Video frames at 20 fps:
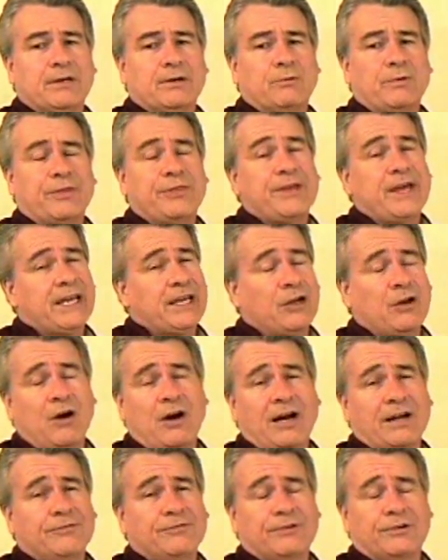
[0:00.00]
We thank
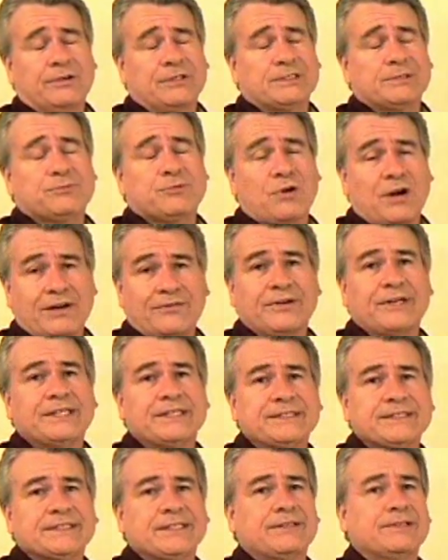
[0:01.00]
God for his
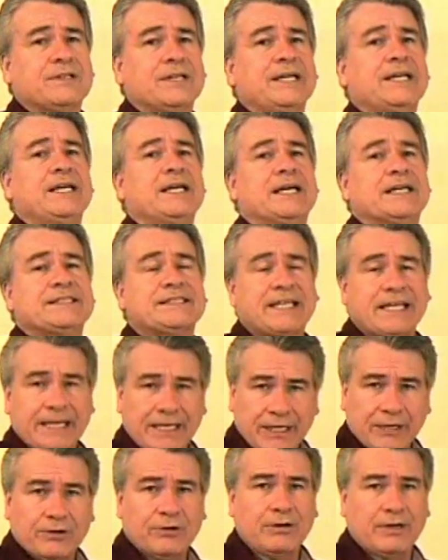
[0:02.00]
providence in leading us
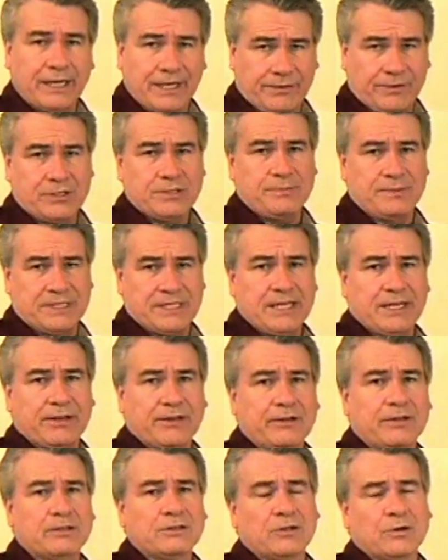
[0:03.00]
here at this
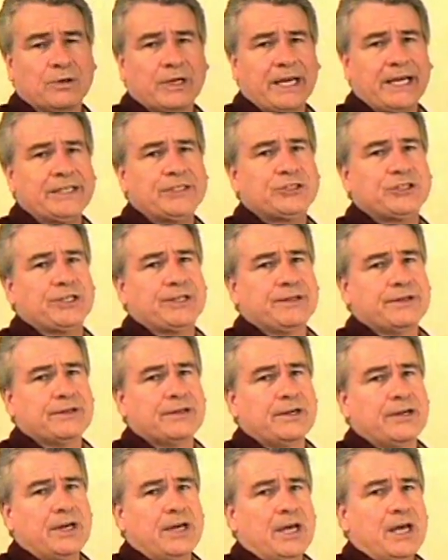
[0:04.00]
particular location.
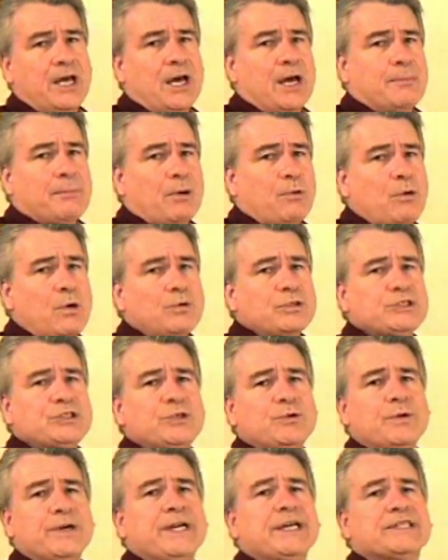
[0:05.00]
But what we're
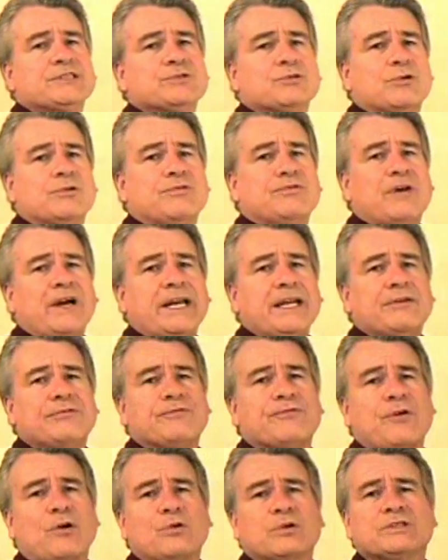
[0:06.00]
doing is we're inviting
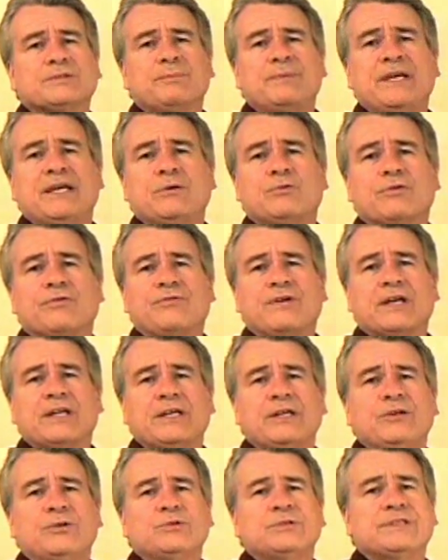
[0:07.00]
folks, being fairly
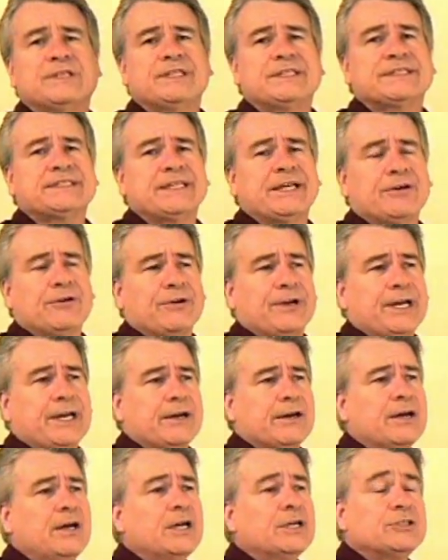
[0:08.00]
new to this
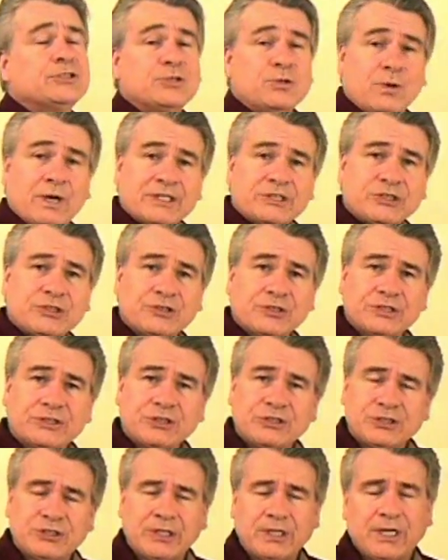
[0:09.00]
area, to our
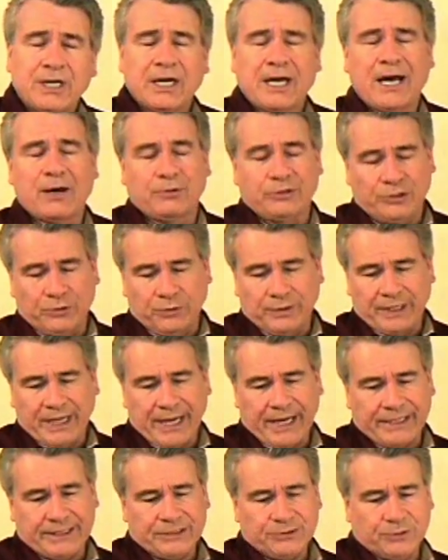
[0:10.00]
church. How we're doing
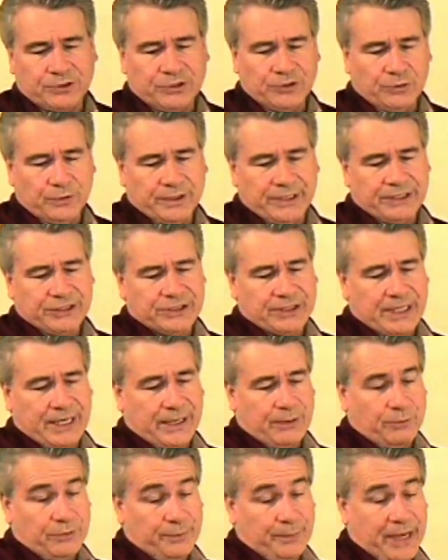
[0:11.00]
that is we're doing these,
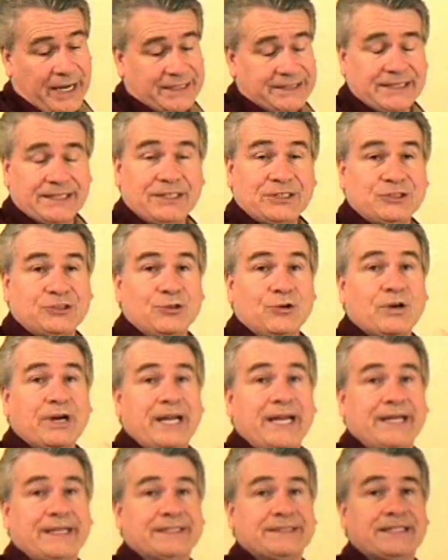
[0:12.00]
uh, we're passing these door
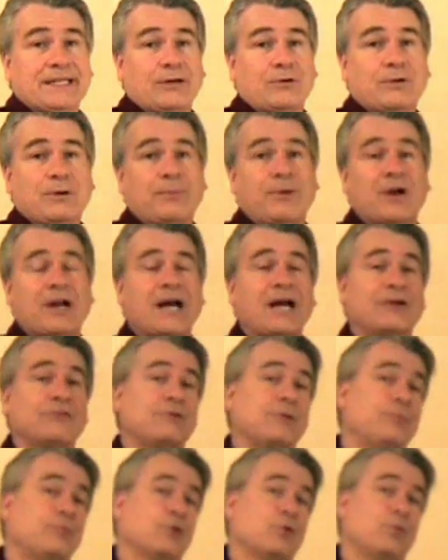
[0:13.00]
hangers out, about
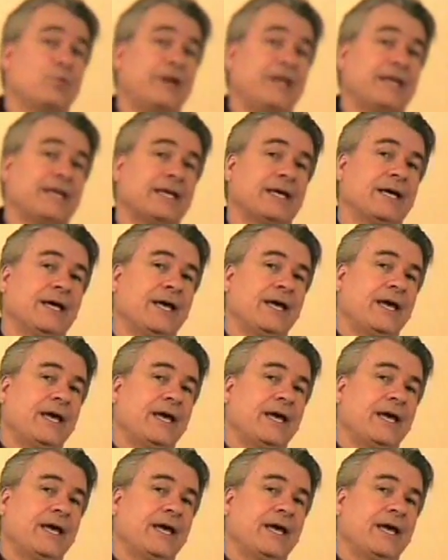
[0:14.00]
100 per week.